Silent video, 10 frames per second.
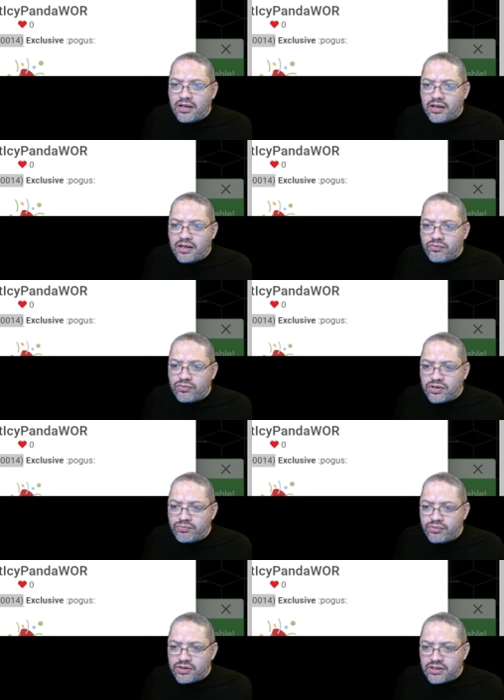and we're going
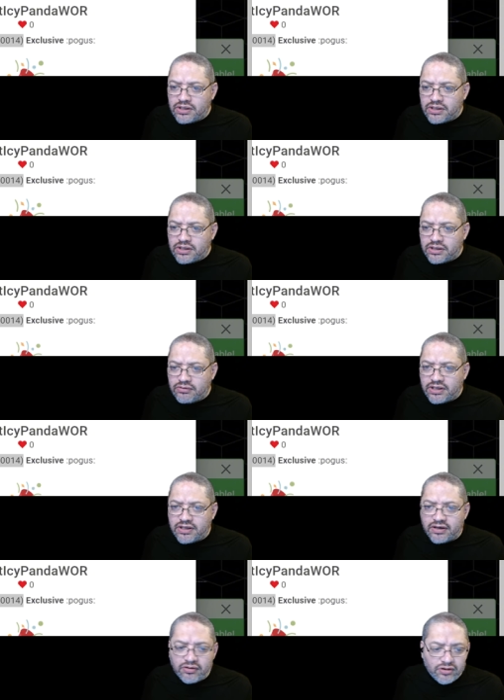to put it
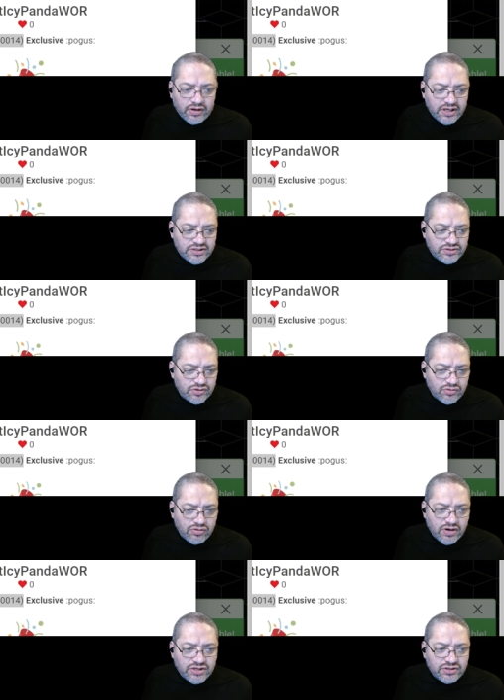right there all right so
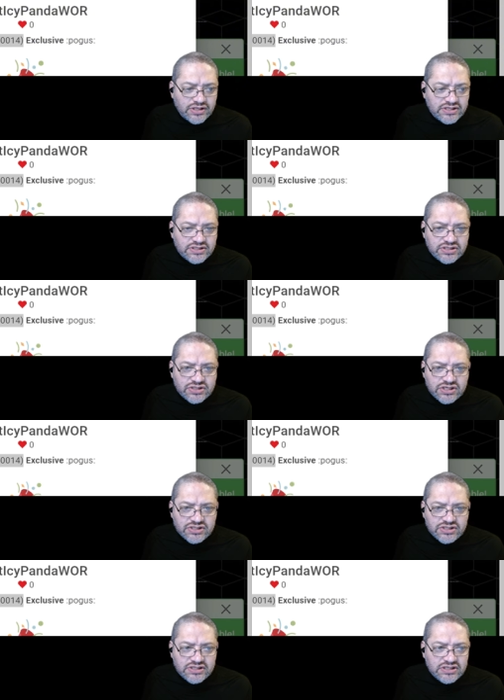congratulations
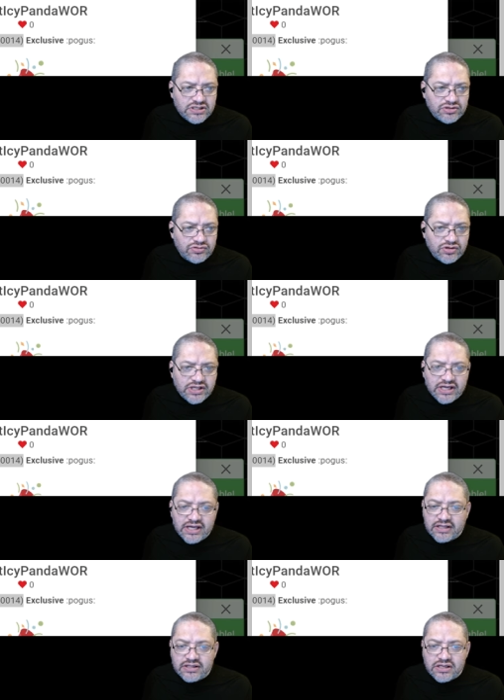justice you're going to
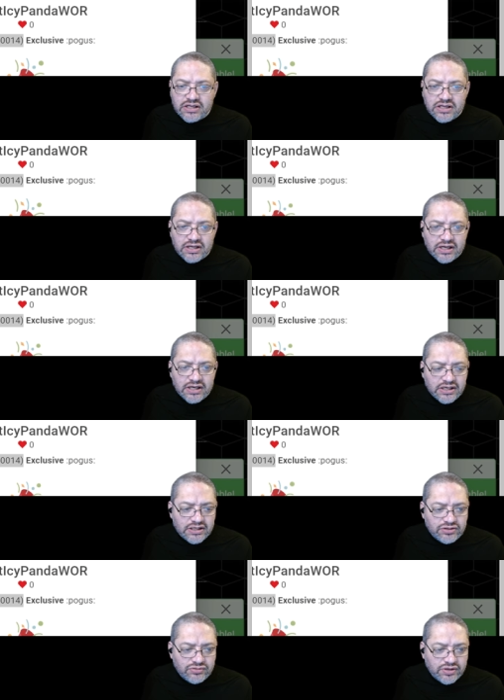get
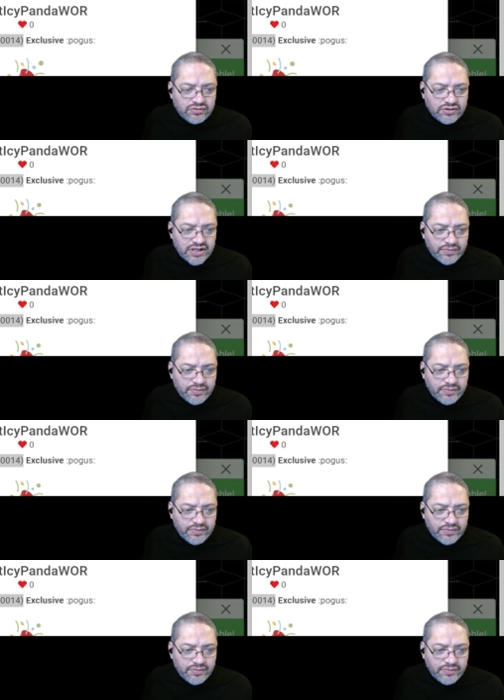uh, 200